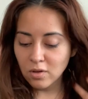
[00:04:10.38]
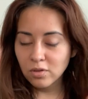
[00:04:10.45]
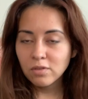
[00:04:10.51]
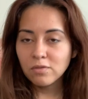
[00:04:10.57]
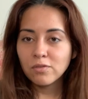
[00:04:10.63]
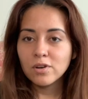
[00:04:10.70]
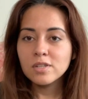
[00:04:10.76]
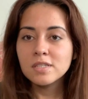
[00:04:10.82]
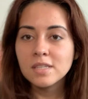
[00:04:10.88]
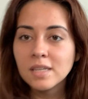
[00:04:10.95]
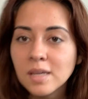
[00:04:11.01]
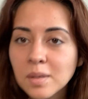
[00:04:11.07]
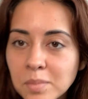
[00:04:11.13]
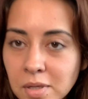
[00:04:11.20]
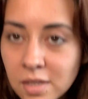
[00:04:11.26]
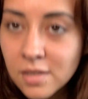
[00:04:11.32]
the first thing
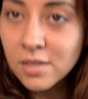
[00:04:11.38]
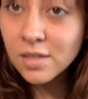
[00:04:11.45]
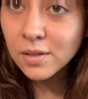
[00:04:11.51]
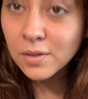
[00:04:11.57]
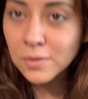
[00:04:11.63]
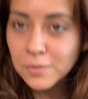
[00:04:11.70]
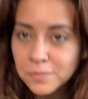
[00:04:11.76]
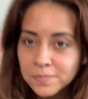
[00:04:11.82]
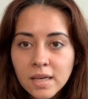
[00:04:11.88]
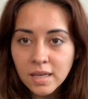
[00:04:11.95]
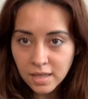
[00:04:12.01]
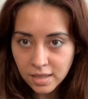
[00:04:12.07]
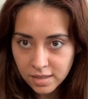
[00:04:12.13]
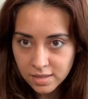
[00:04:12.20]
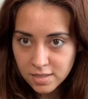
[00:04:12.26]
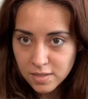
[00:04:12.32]
I'm gonna do
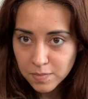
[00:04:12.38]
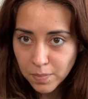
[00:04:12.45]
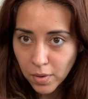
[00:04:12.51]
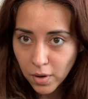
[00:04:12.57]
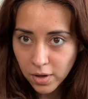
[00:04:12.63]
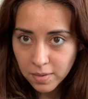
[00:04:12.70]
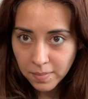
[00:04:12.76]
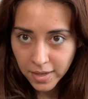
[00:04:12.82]
is part my